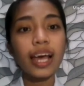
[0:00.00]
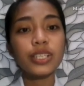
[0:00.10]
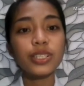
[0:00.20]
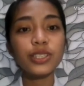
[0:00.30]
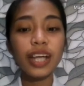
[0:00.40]

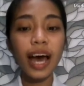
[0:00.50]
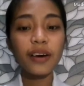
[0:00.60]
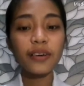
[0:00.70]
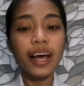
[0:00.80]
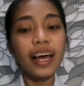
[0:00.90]
So
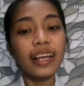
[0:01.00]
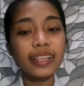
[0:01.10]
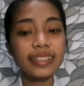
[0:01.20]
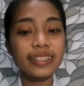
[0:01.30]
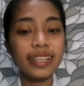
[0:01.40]
now,
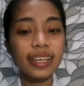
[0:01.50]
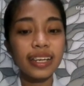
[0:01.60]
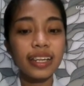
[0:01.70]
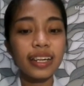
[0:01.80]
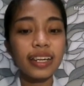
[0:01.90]
let's
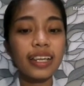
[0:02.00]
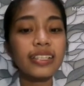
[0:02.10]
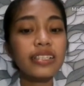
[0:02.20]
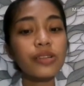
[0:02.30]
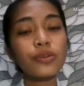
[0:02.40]

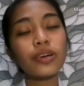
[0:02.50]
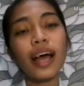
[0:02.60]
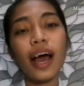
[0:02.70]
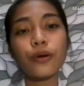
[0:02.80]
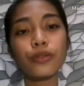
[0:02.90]
look
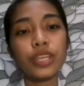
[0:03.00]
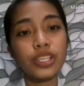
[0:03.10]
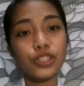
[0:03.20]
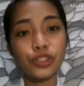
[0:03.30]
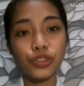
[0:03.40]
how
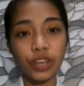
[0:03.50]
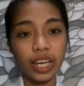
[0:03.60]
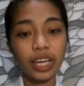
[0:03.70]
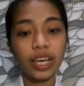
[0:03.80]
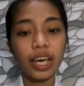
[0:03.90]
these
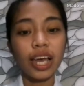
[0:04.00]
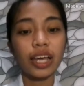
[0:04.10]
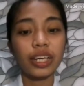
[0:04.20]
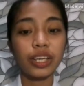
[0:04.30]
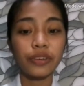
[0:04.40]
three
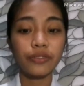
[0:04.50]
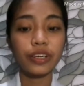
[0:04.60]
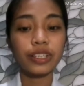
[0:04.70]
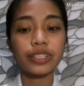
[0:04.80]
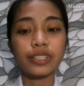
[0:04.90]

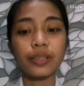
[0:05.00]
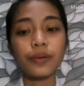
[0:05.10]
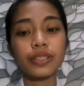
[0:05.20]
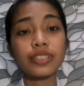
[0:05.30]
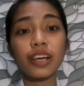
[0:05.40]
differs,
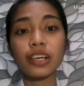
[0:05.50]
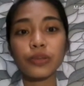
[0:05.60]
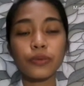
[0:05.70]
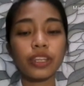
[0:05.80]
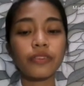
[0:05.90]

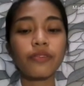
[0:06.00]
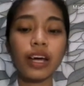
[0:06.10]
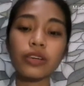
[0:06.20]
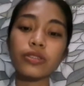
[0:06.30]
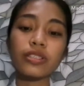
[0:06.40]
starting with the
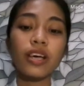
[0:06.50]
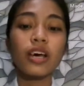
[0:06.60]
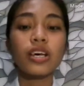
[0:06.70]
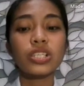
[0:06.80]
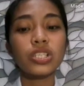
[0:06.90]
virus.
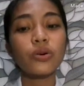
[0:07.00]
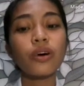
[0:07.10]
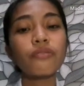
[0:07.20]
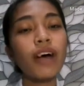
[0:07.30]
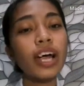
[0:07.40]

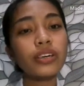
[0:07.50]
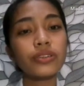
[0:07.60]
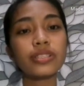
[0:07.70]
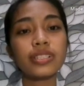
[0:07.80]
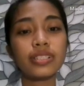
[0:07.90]
So a
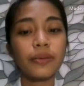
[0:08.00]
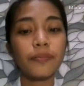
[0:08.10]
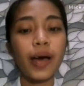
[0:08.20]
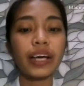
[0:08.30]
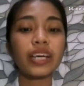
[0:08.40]
virus is a
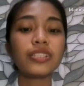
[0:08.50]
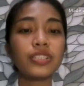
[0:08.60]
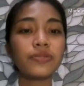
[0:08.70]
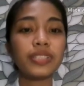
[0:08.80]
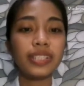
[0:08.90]
package
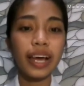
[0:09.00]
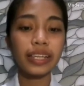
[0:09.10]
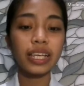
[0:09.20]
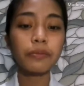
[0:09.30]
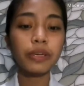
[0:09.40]
of
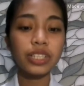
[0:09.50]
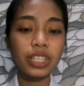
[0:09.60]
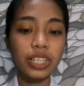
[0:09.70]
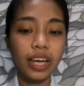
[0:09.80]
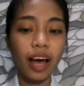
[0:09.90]
genetic
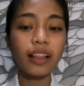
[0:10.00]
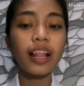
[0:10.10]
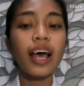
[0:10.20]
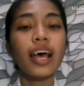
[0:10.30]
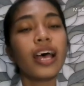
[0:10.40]
material.